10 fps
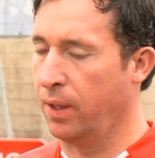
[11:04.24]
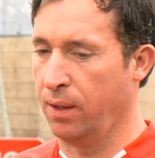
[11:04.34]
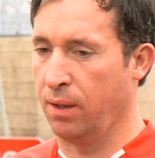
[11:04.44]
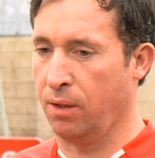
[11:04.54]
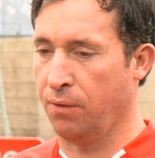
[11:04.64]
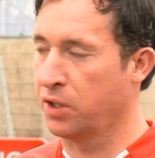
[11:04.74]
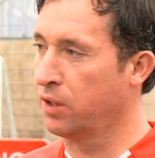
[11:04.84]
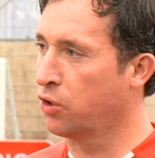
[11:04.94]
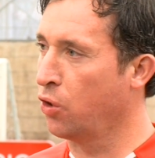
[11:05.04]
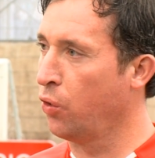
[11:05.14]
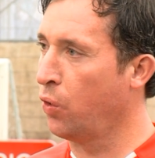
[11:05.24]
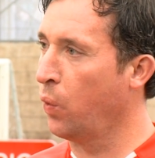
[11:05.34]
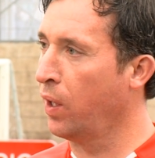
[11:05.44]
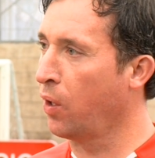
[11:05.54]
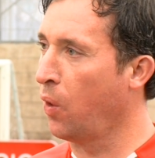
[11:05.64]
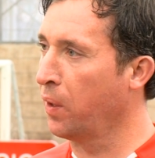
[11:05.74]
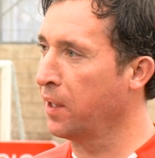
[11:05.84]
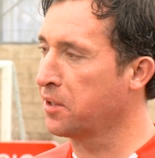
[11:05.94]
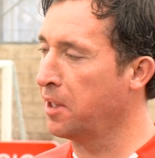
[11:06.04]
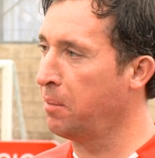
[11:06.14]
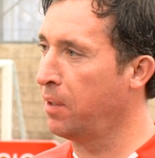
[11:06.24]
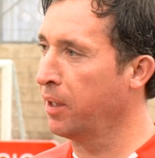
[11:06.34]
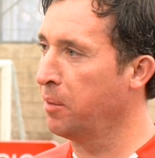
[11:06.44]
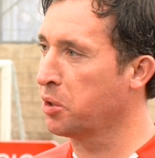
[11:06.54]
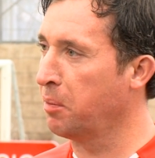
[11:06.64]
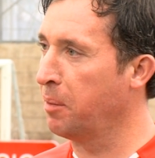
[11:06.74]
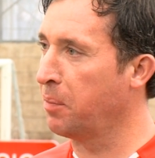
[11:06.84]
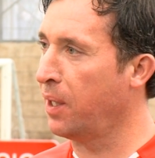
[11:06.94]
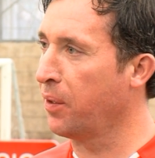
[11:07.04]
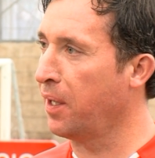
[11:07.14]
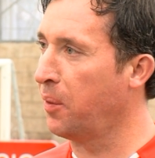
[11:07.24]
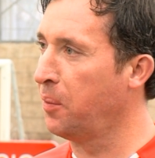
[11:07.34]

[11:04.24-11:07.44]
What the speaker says: and obviously scoring the winning goal against Denmark, you must have been proud of that one.